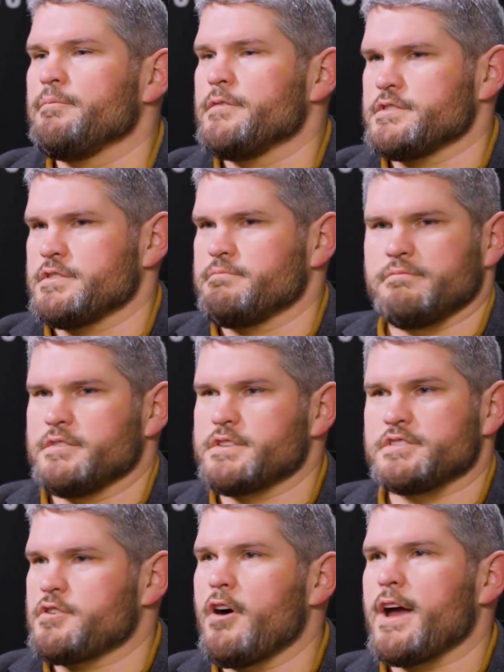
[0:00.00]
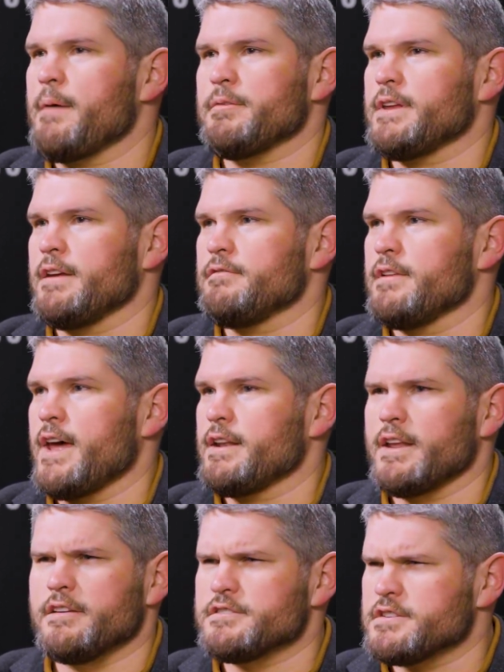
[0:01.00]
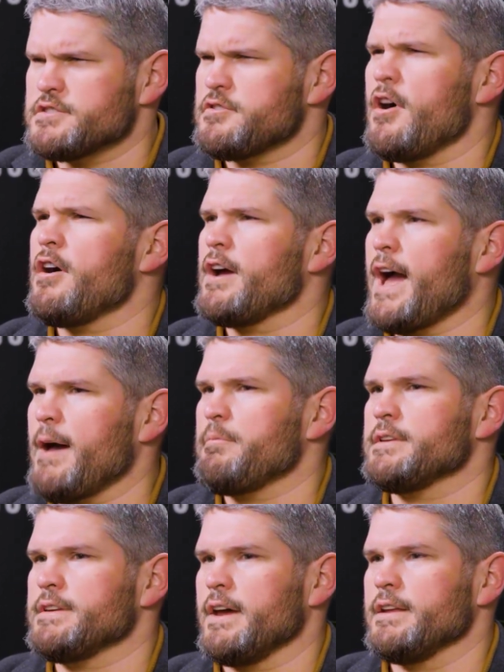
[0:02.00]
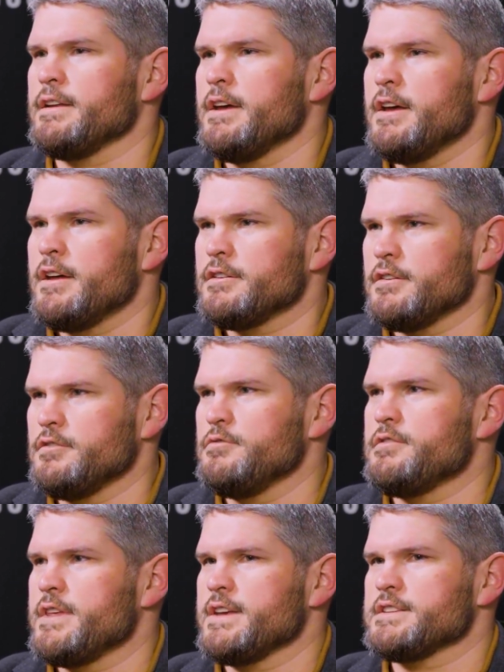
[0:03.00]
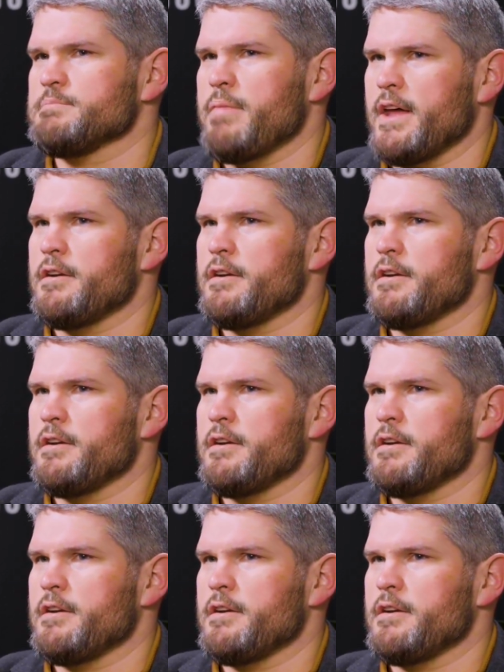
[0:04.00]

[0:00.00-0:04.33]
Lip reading: There's a strong appetite for that, and there's a strong appetite to do things